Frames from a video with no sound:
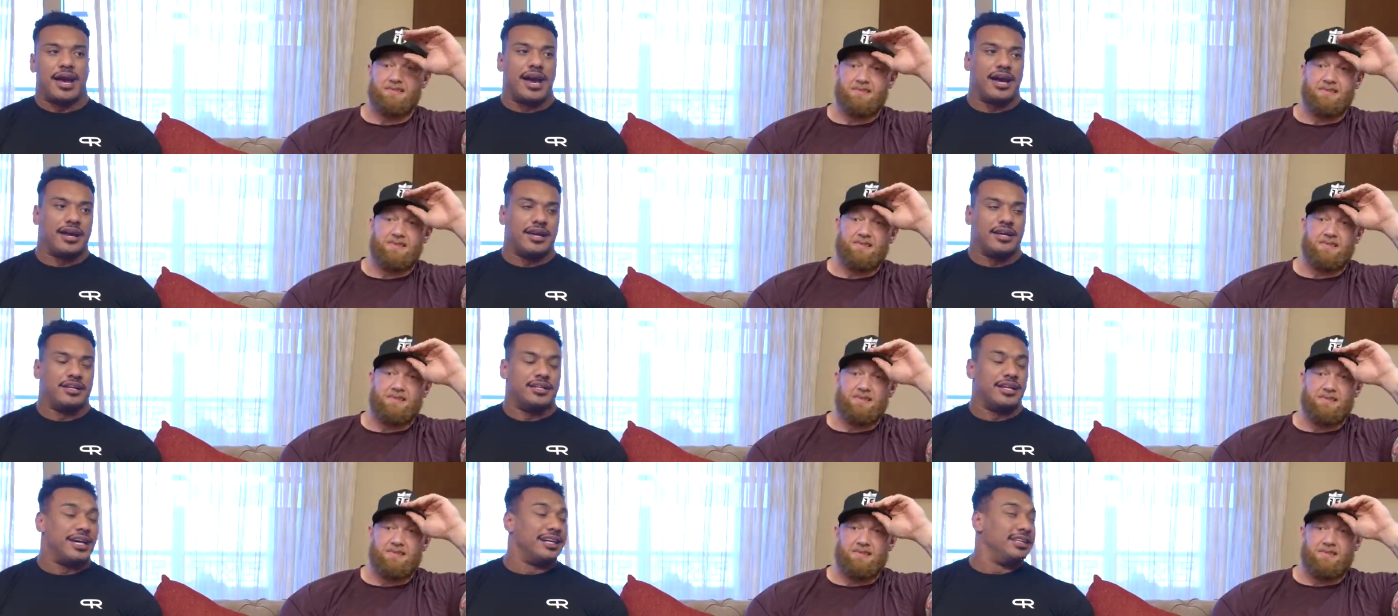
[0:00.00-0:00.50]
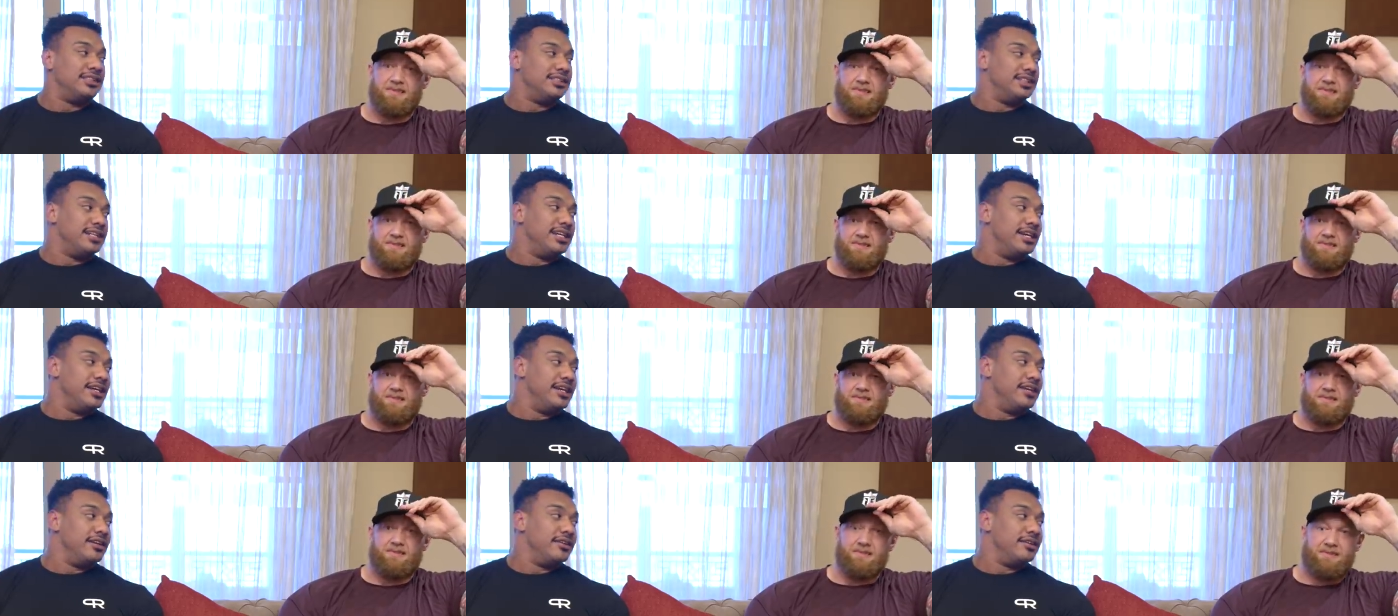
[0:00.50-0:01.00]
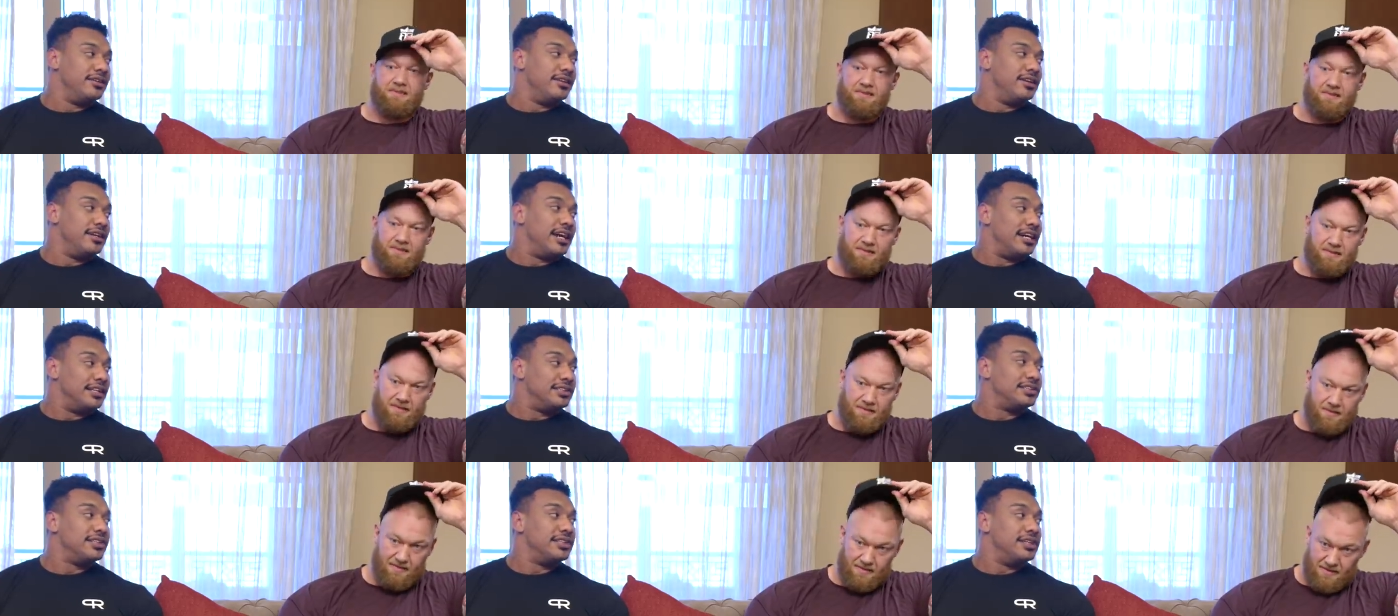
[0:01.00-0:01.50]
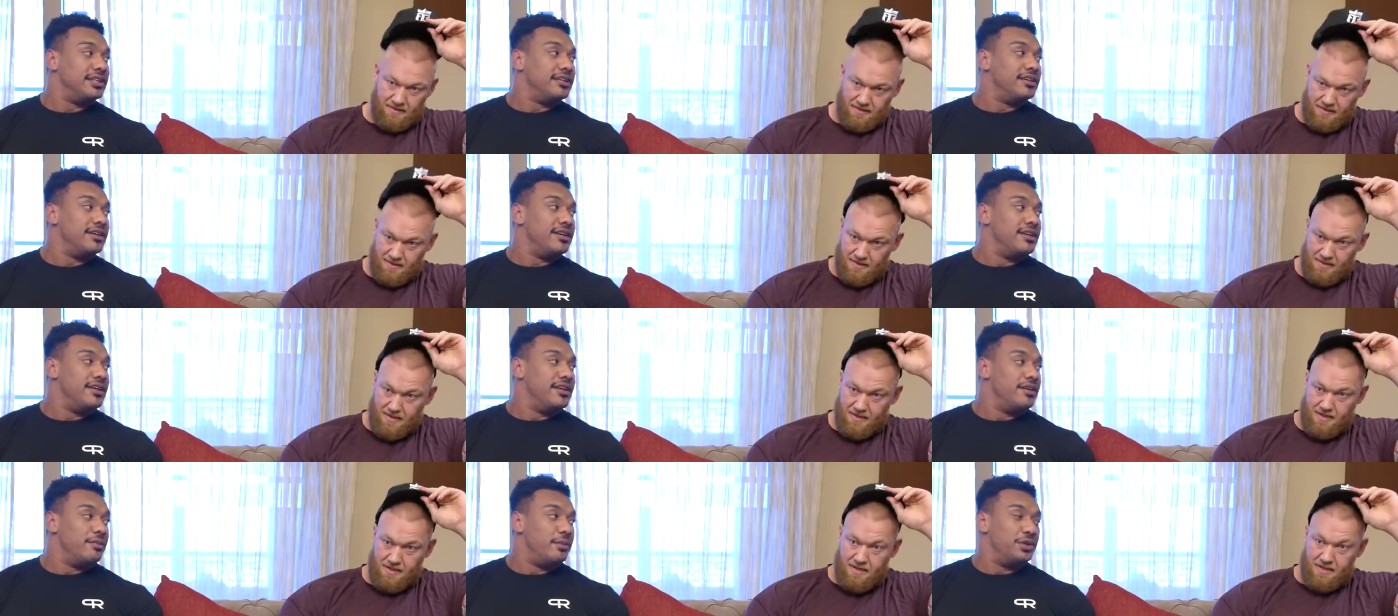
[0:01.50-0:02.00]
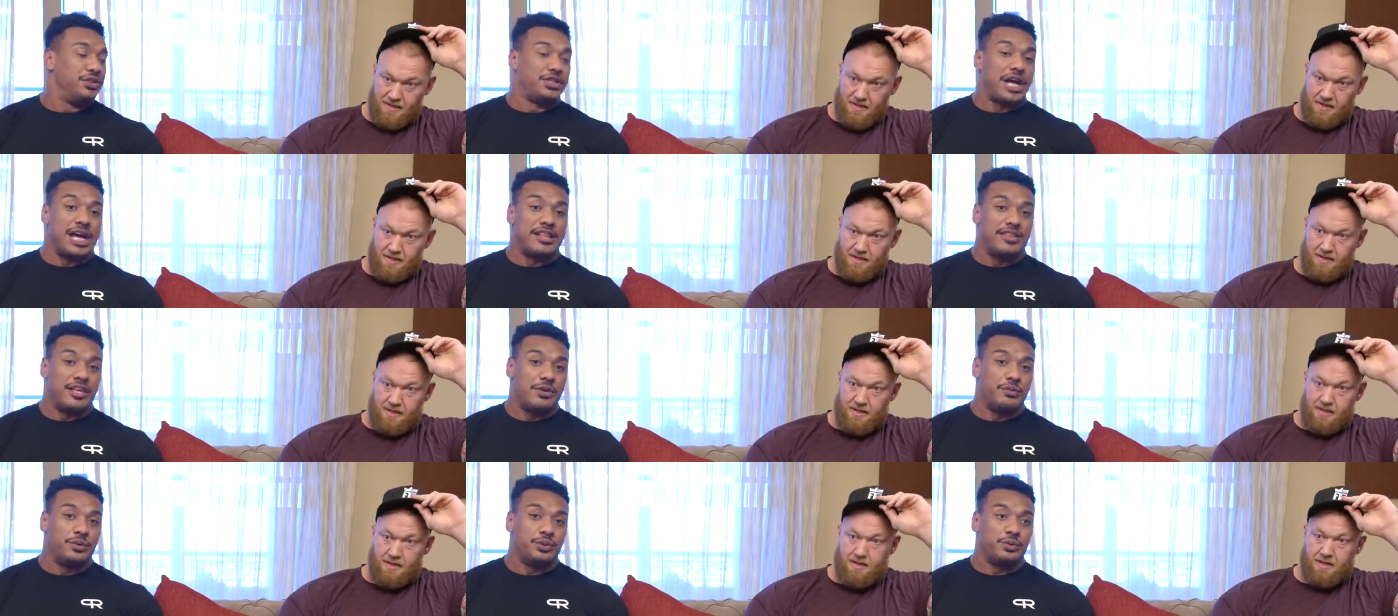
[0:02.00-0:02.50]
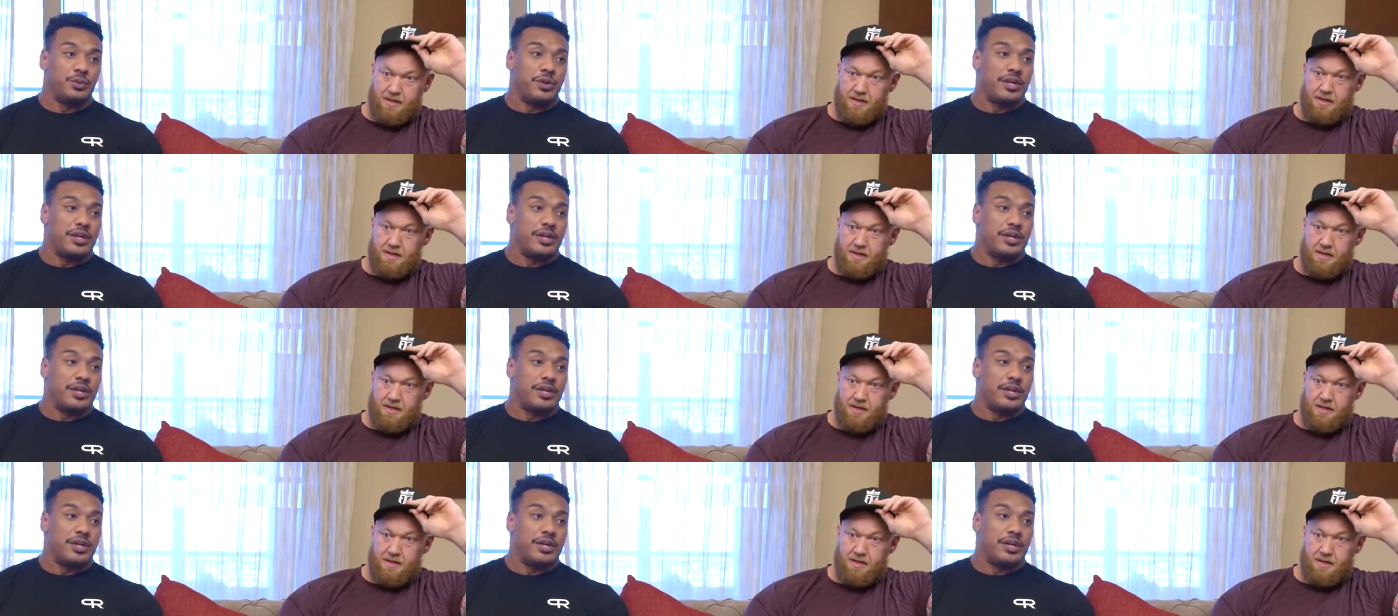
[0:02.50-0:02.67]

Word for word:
Speaker 1: back in 19 in Iceland, which I think was